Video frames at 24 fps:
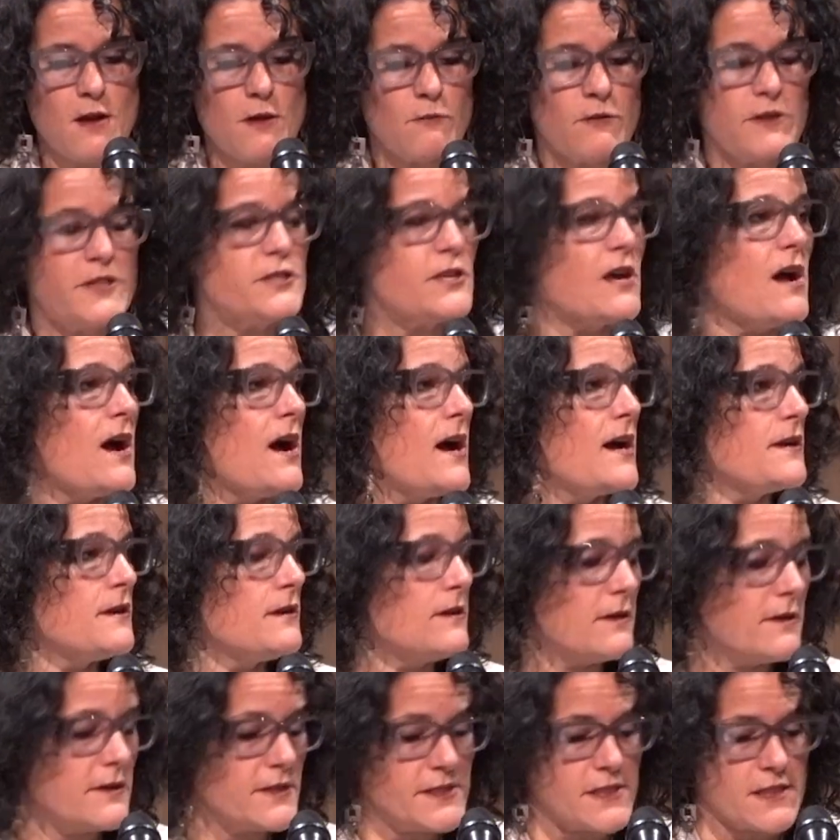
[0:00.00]
which
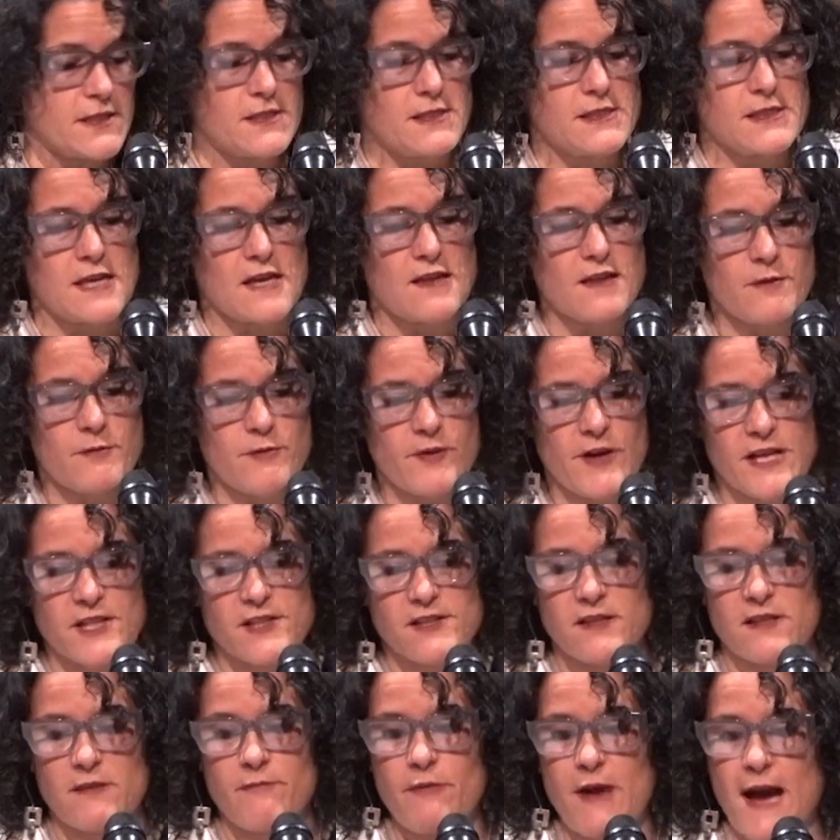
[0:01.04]
honors and
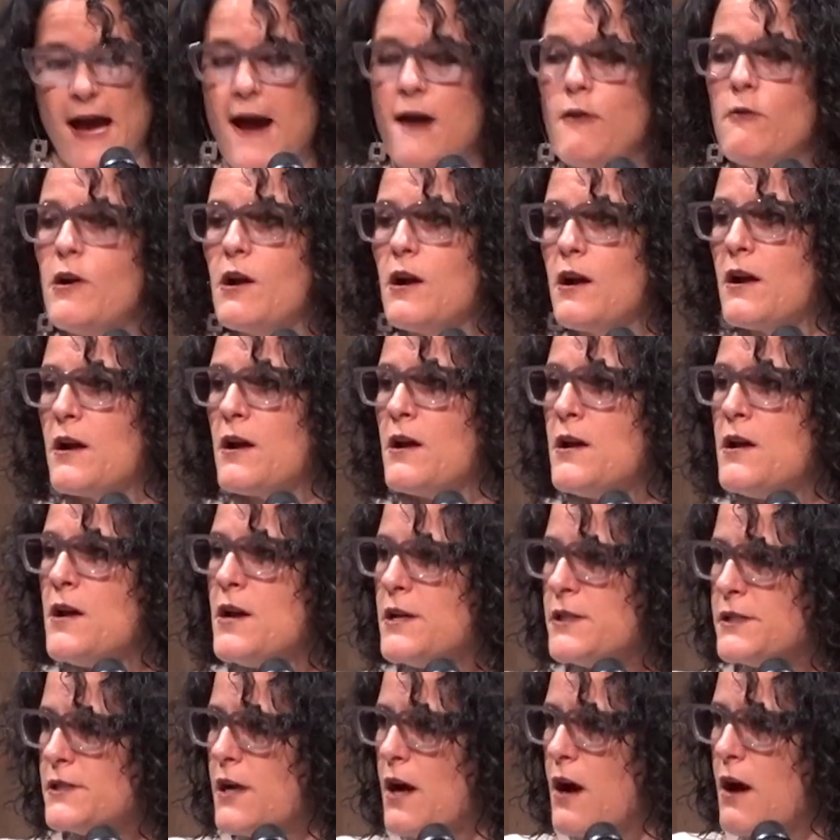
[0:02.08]
celebrates the power
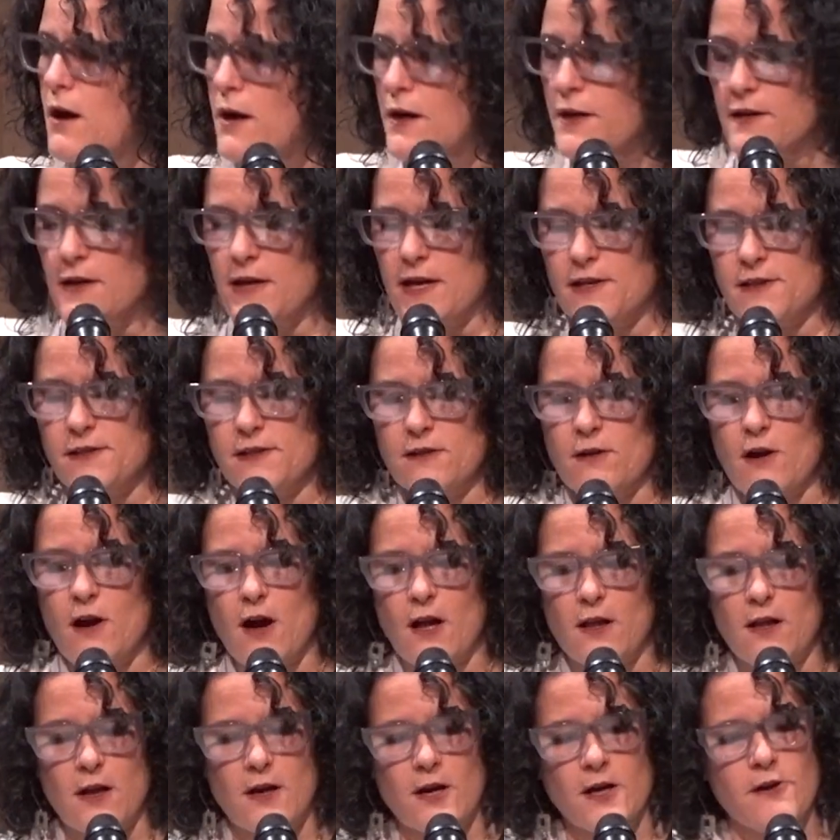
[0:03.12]
to harness
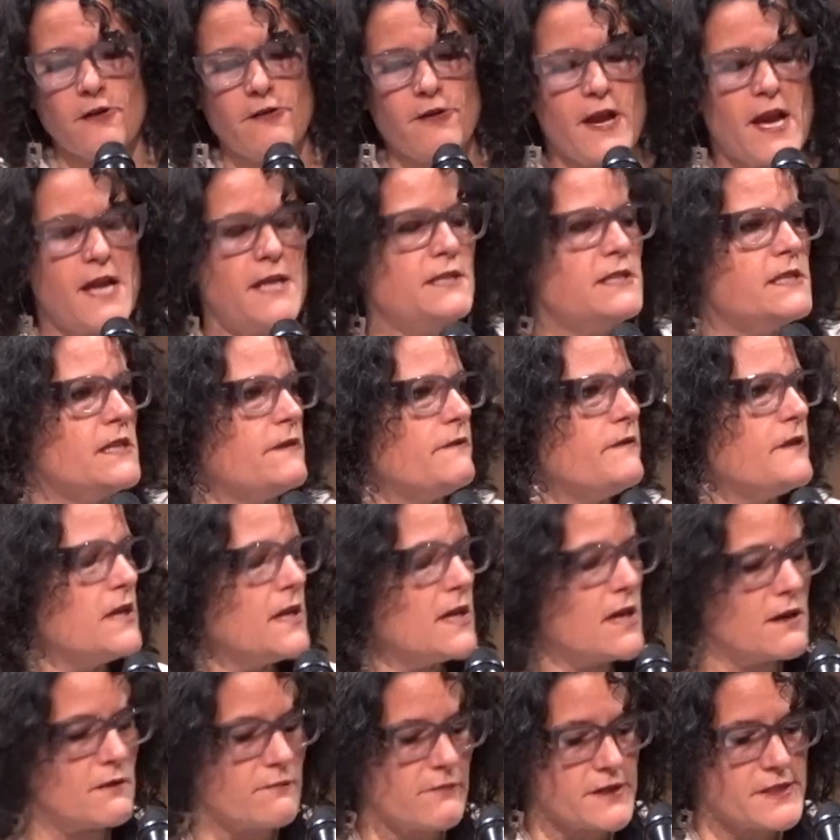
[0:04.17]
all our
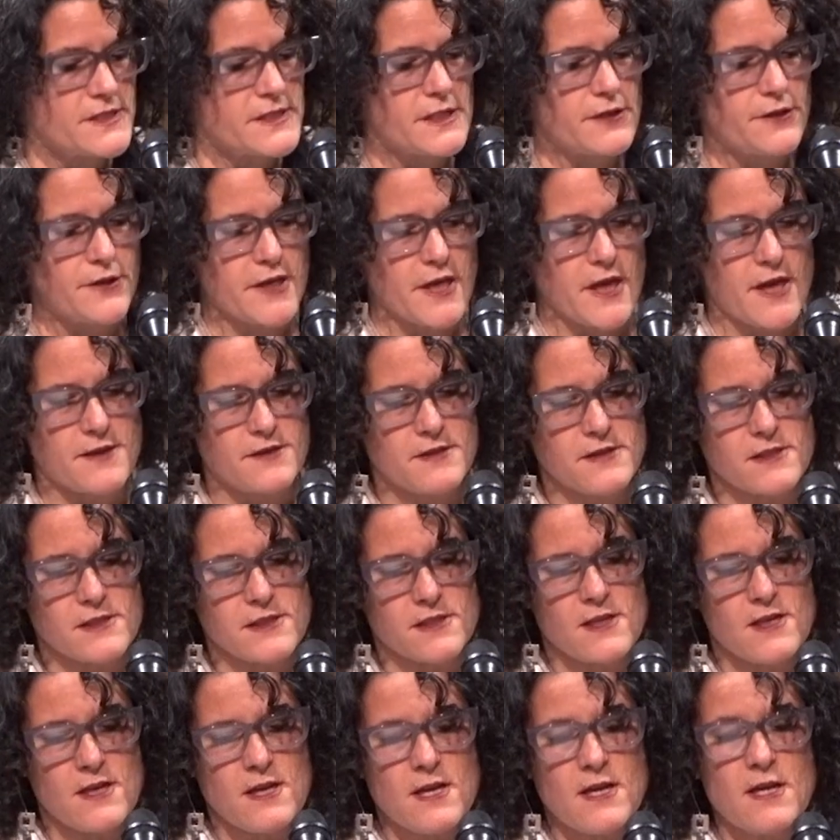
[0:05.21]
creativity and
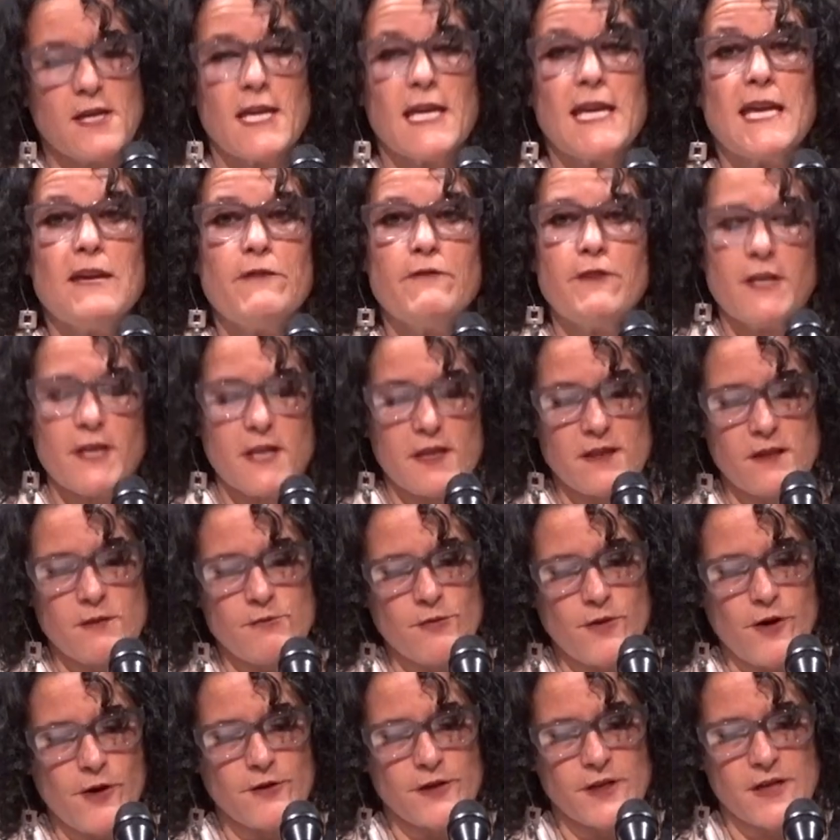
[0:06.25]
resilience, even in the
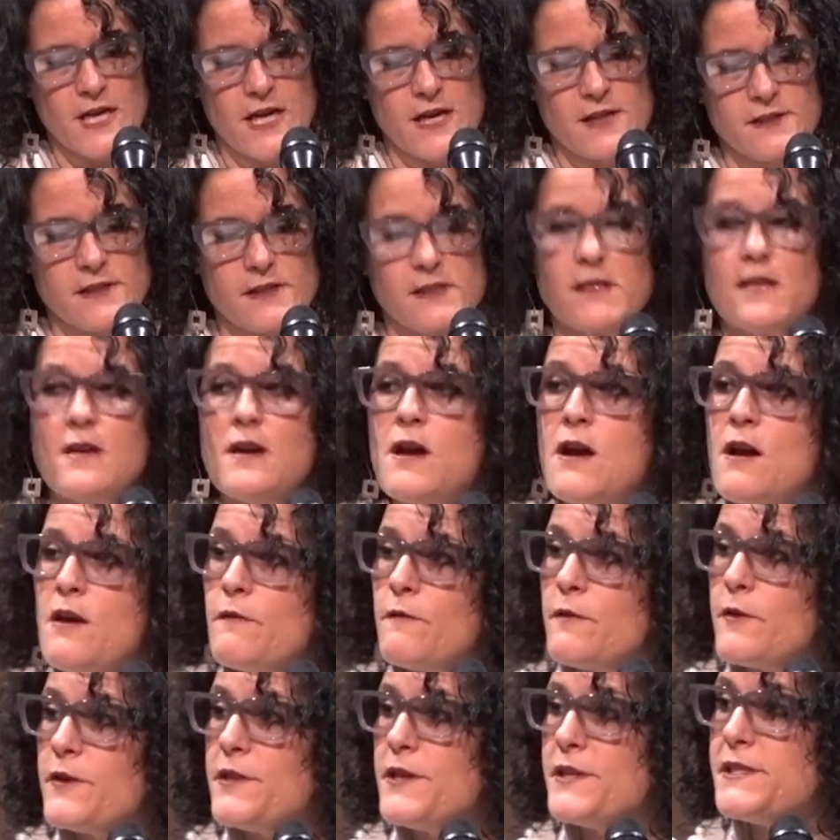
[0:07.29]
brokenness,
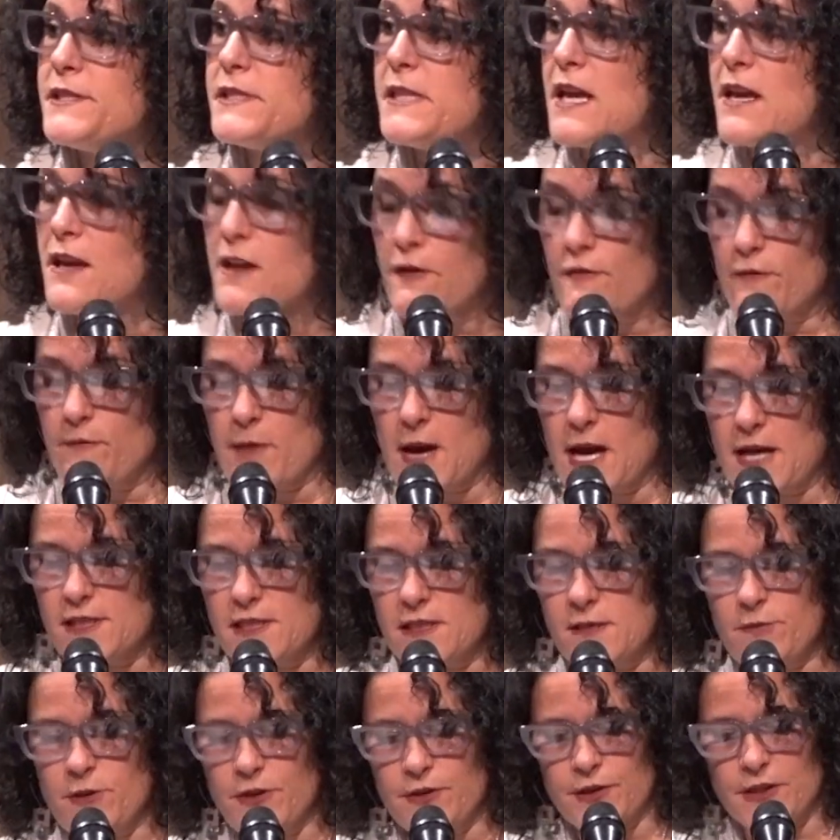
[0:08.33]
for the sake of
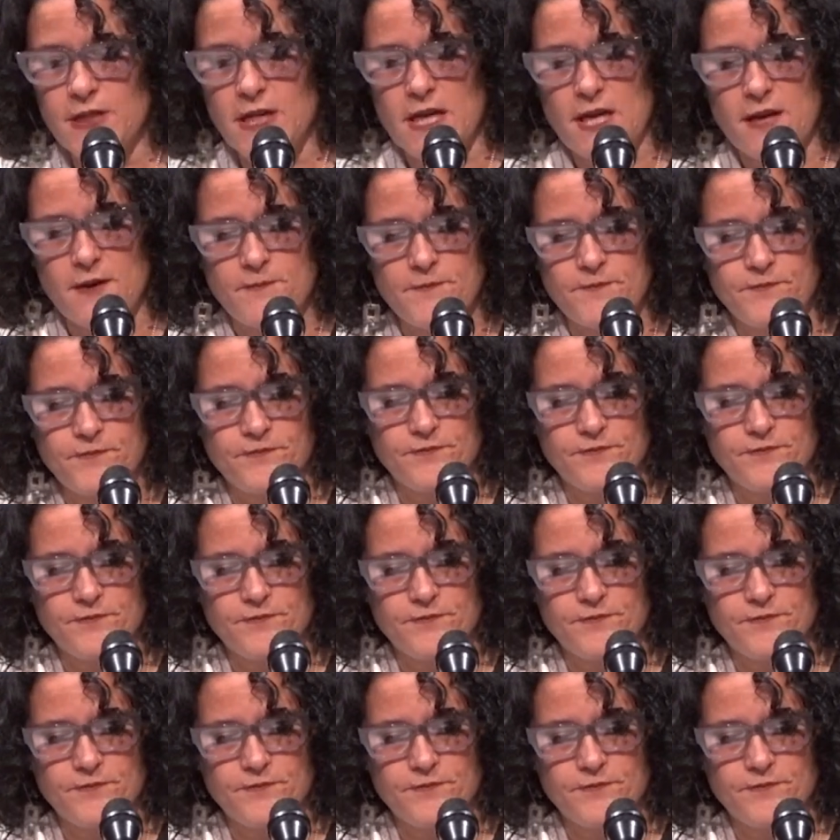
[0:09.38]
possibility.